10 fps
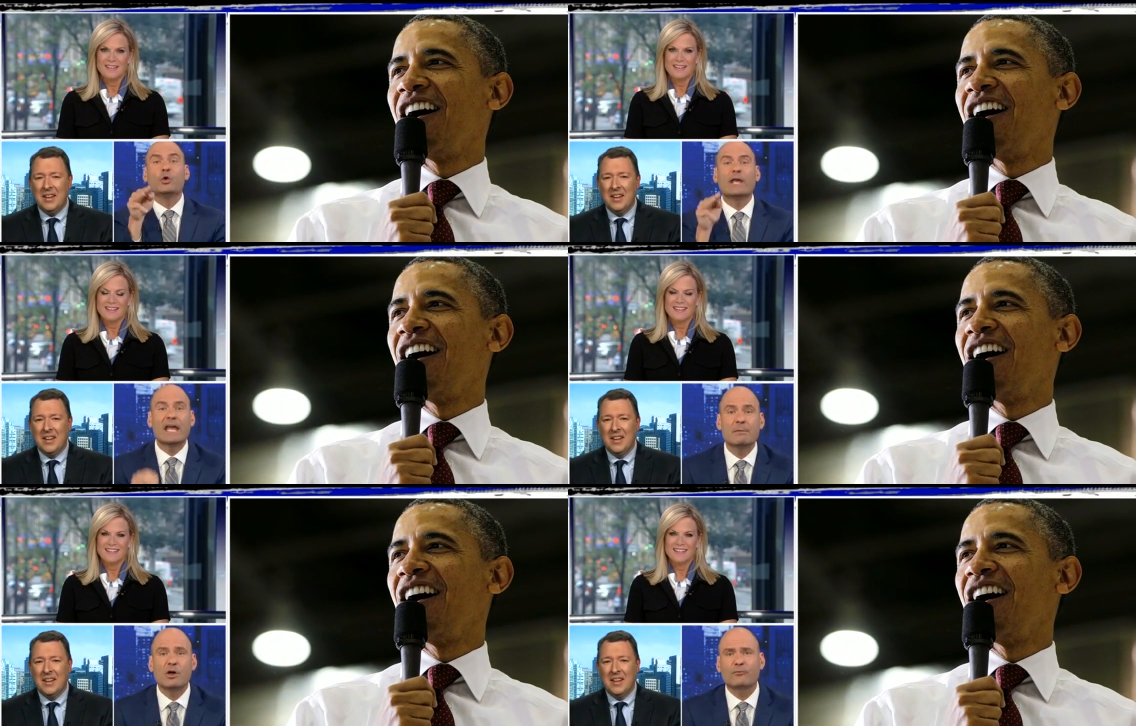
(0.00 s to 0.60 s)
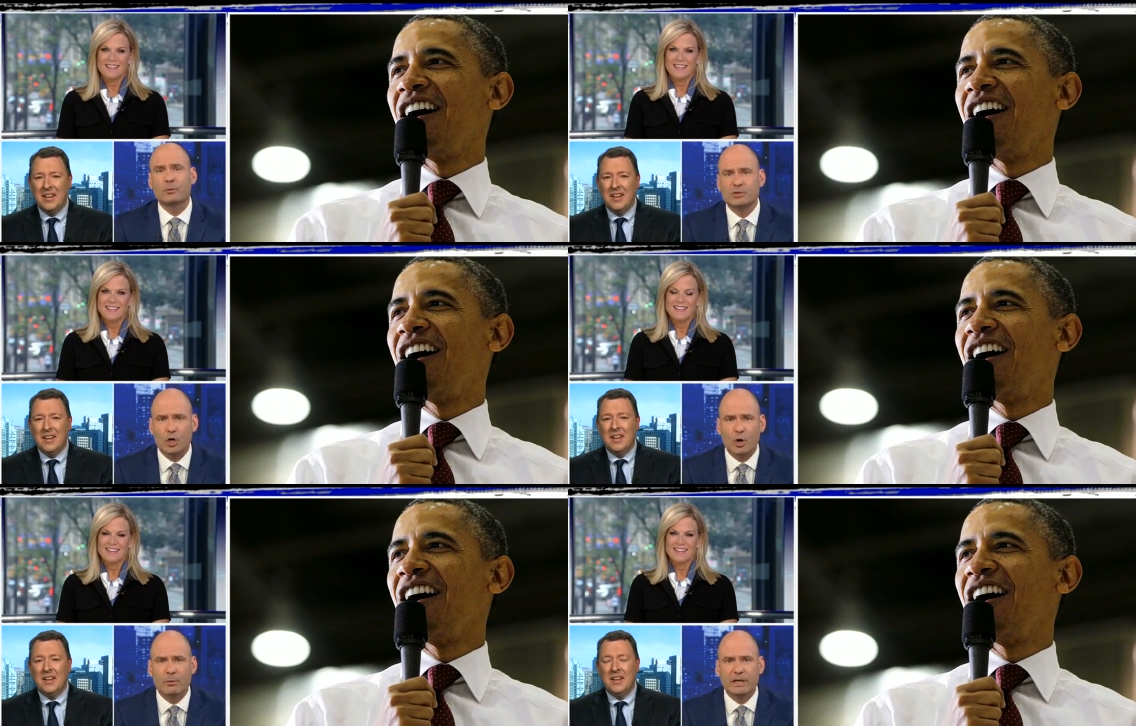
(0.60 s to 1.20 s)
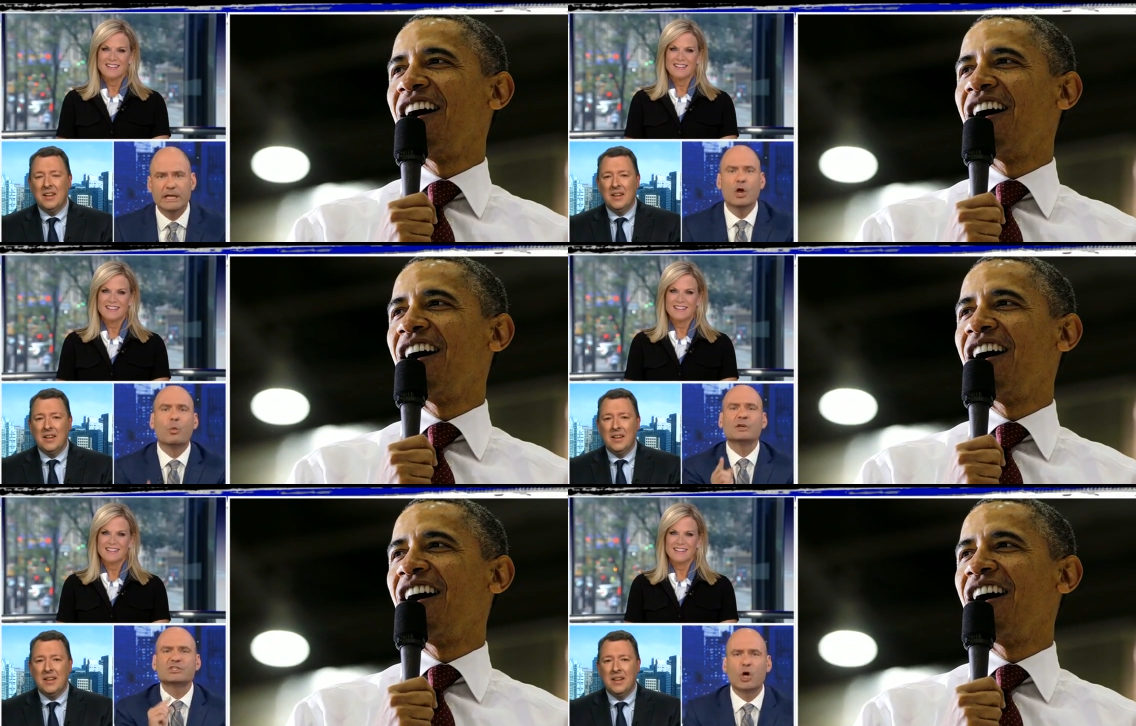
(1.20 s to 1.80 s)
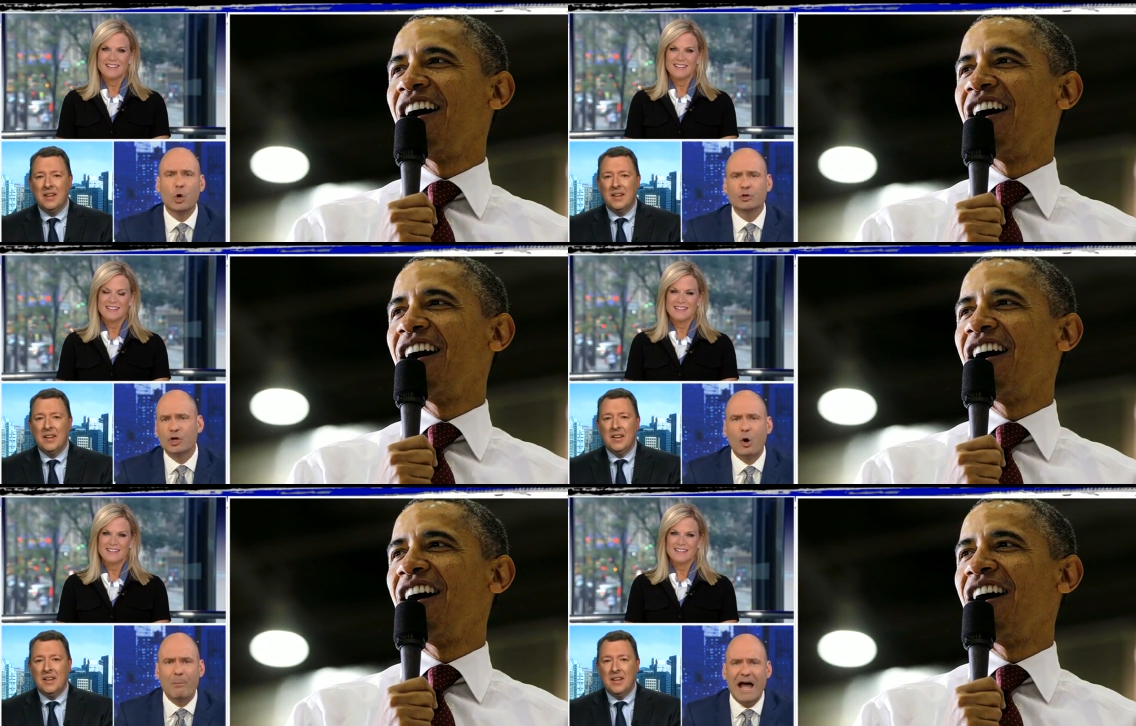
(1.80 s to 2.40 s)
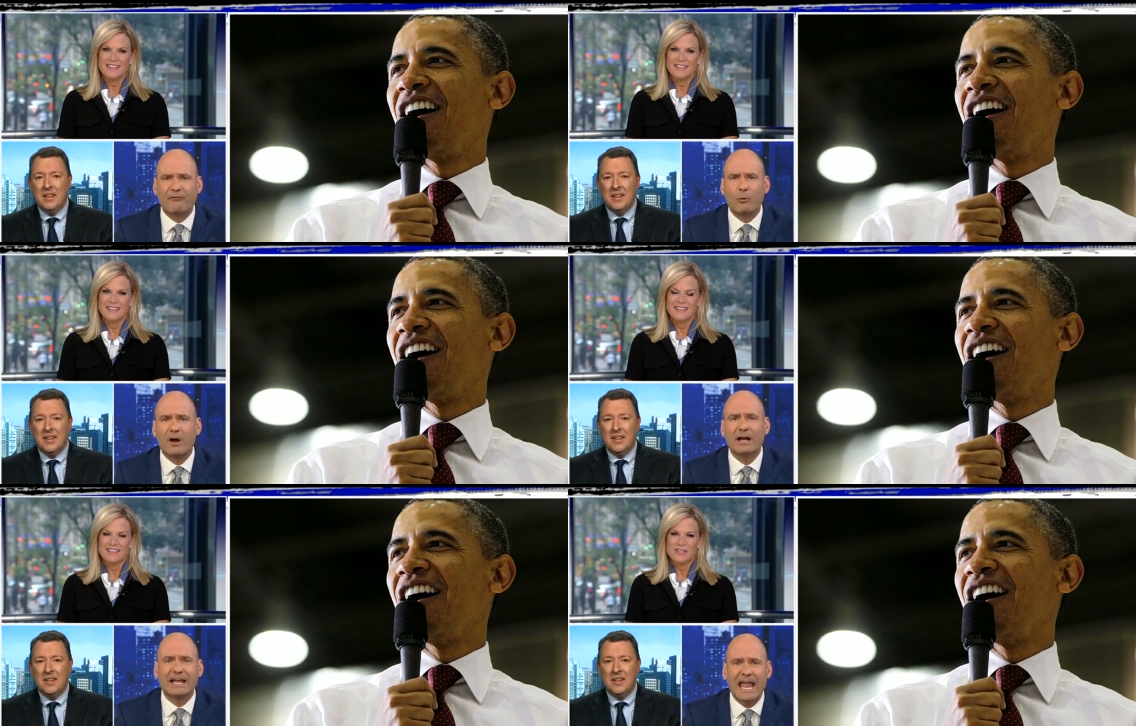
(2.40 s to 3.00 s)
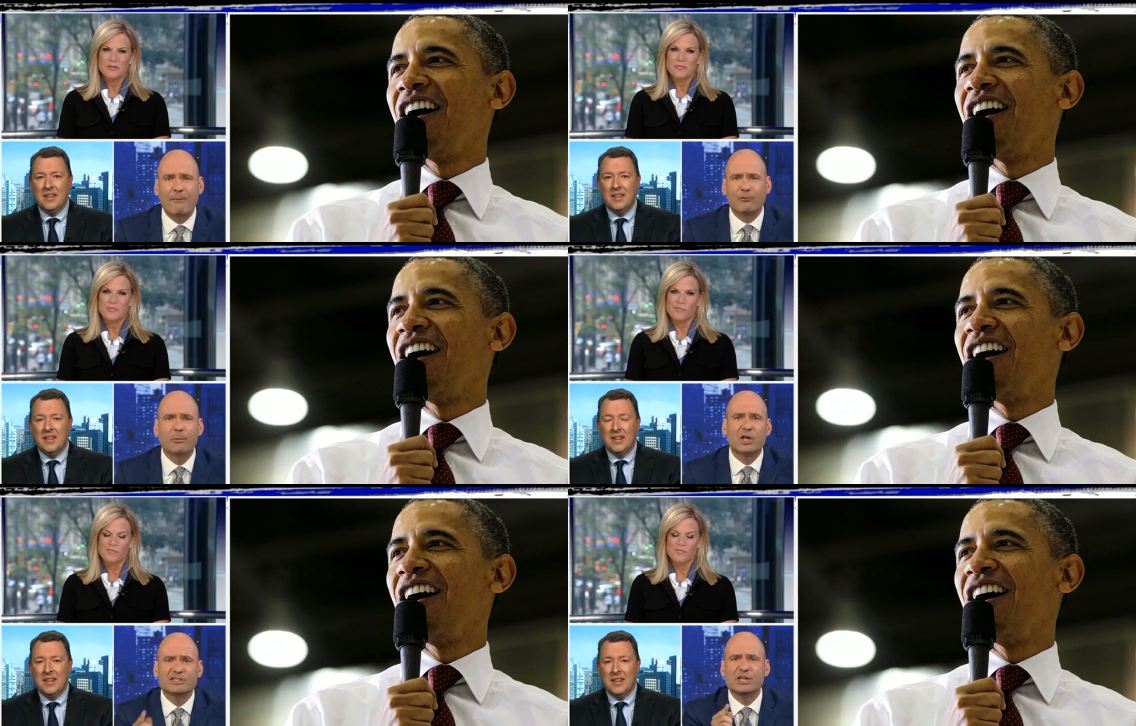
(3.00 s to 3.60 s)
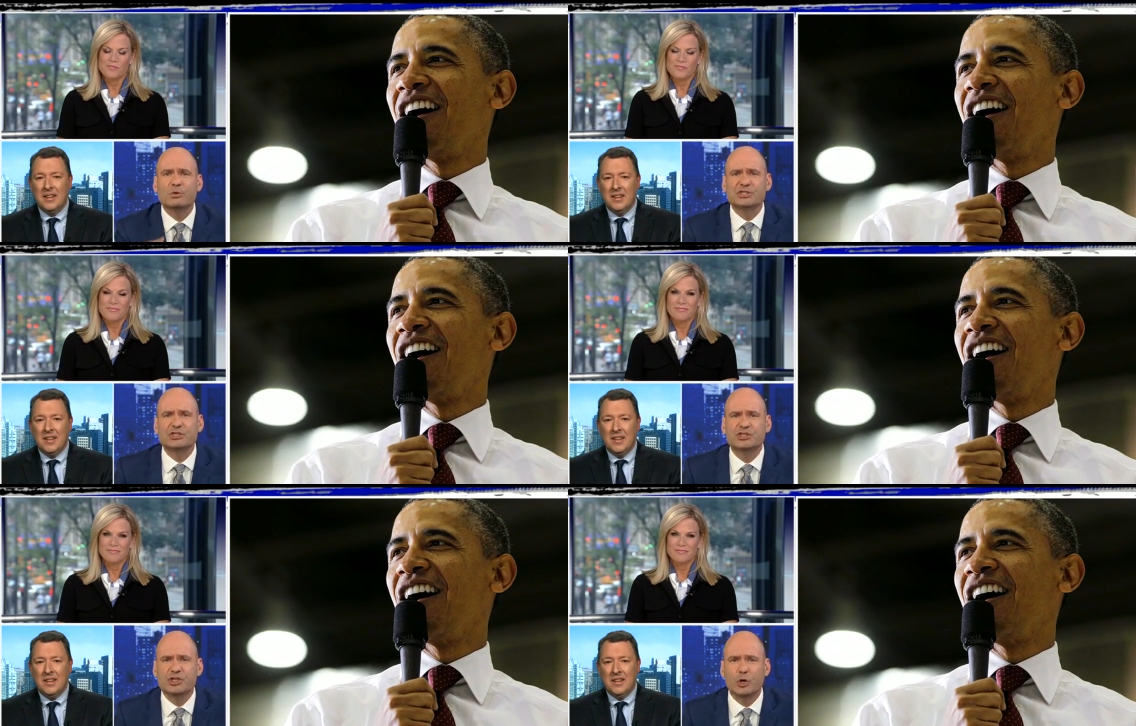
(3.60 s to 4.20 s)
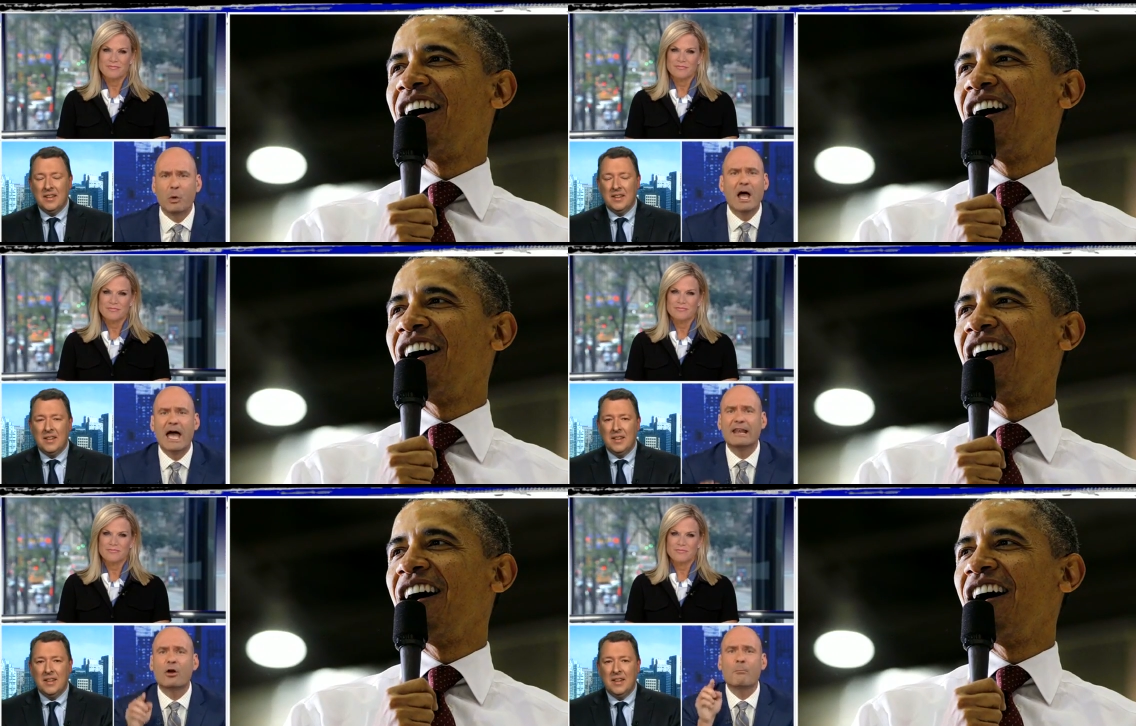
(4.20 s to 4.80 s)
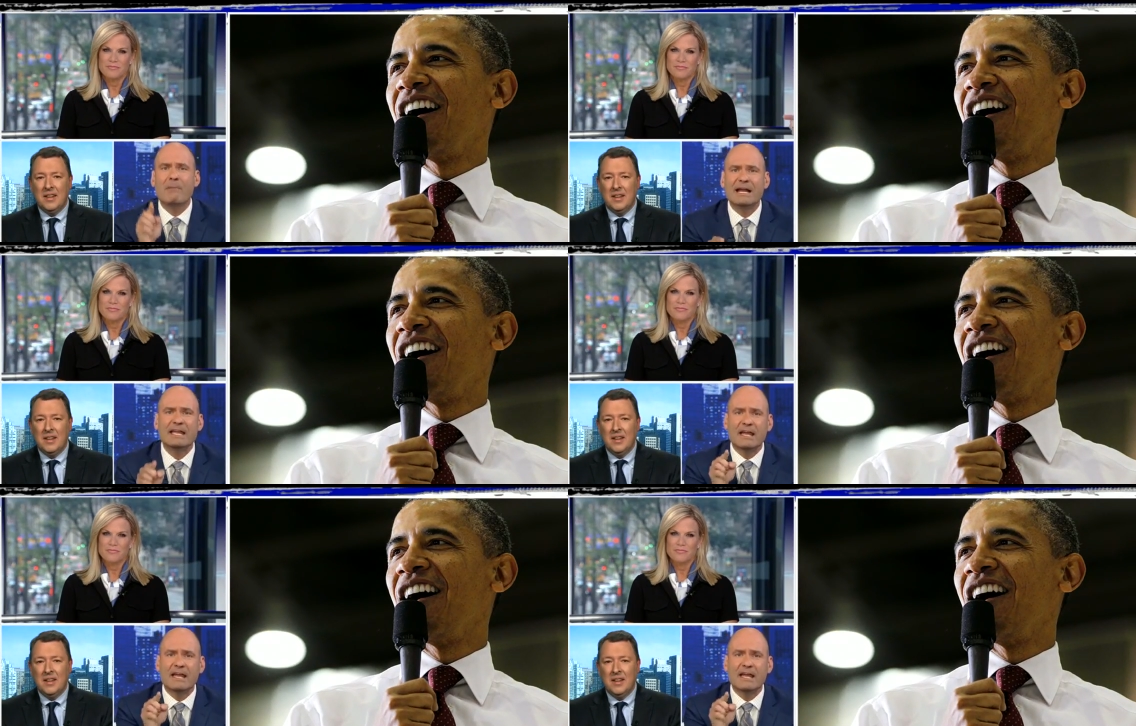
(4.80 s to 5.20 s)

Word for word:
Speaker 1: who came here from Germany, was told to go back to where he came from because he was a Jew. And there are many